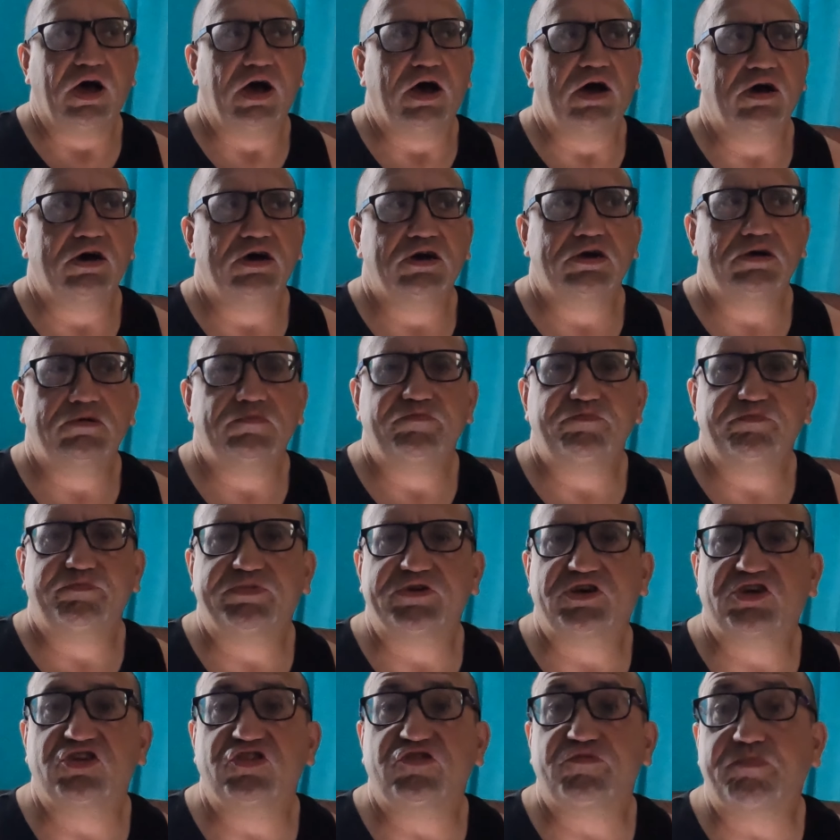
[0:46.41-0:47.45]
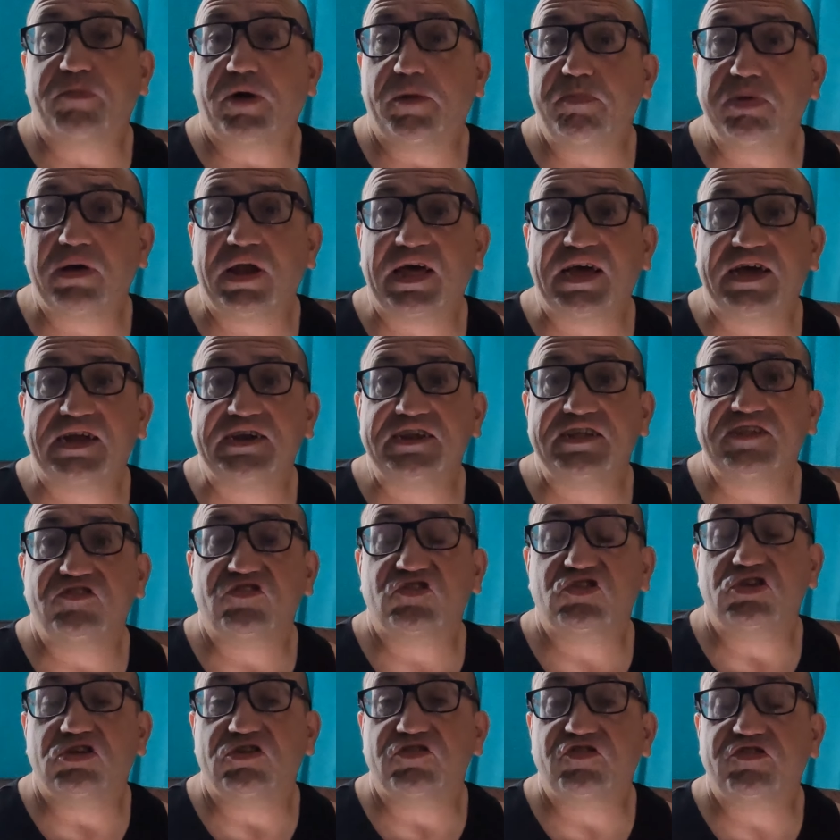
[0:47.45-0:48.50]
because my plan
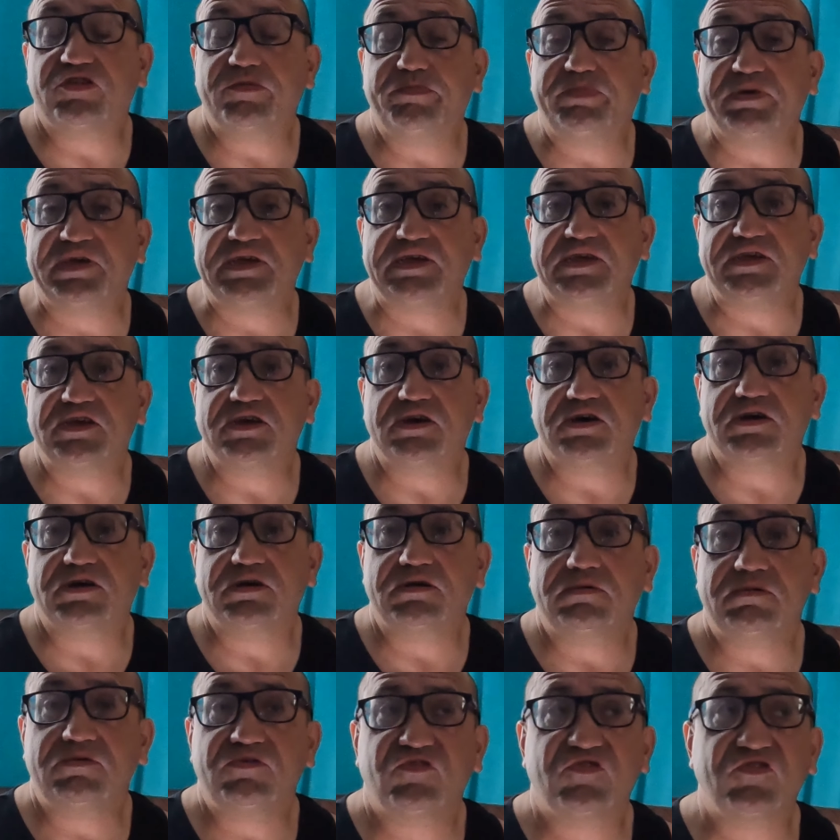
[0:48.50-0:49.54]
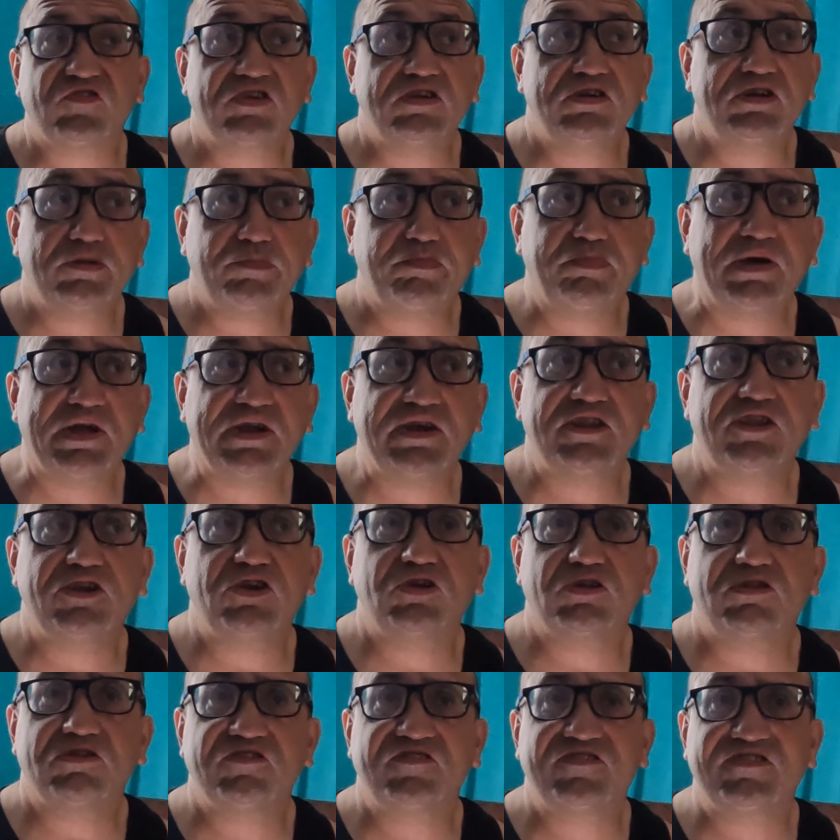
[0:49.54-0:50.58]
is not to be so dependent
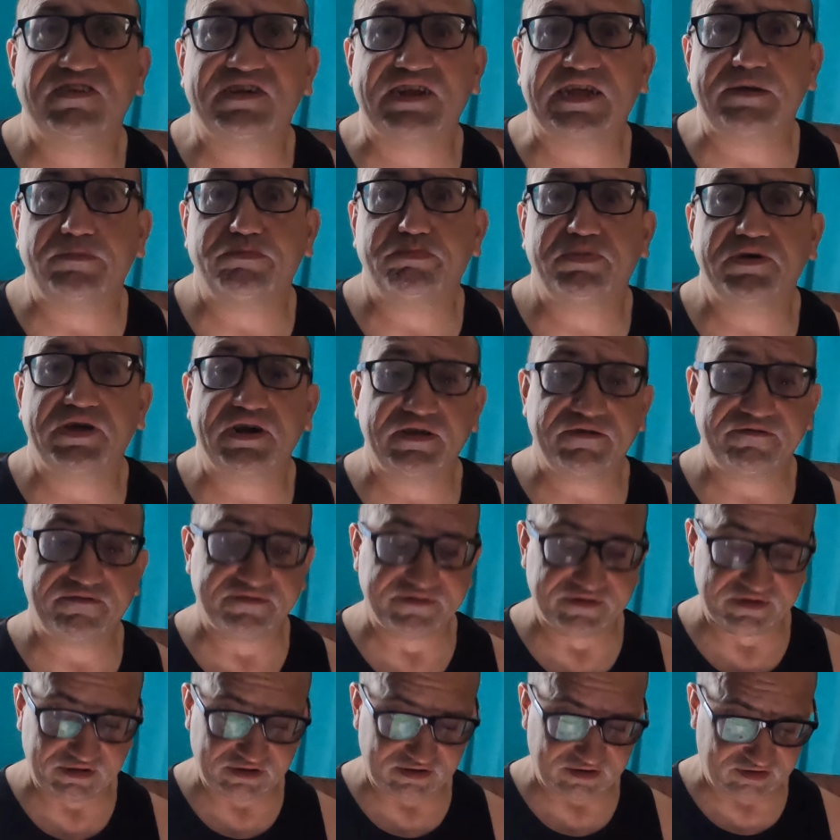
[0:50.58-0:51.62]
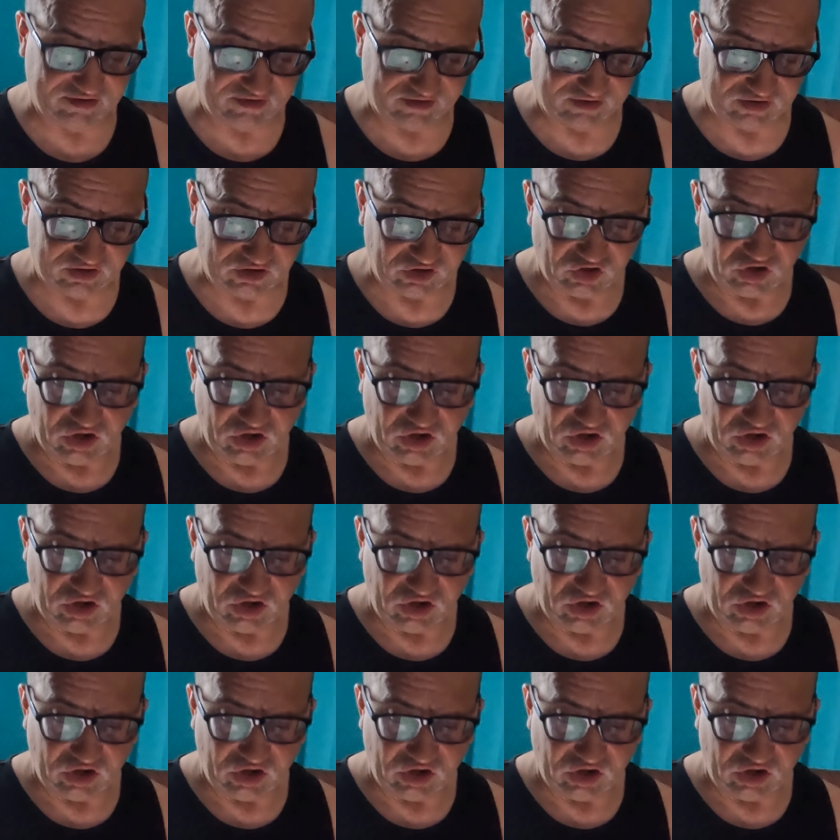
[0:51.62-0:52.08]
on state benefits.